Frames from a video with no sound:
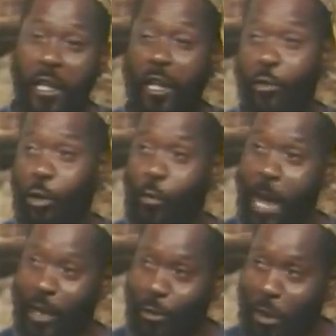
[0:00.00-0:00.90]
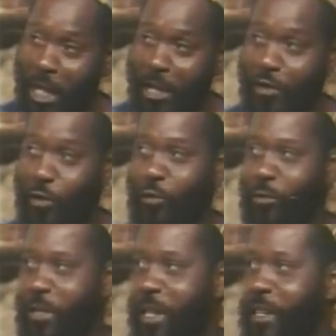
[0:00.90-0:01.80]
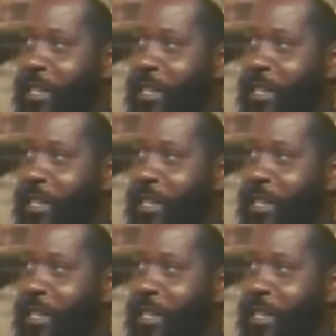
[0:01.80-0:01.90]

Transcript: Then we go back to the Constitution.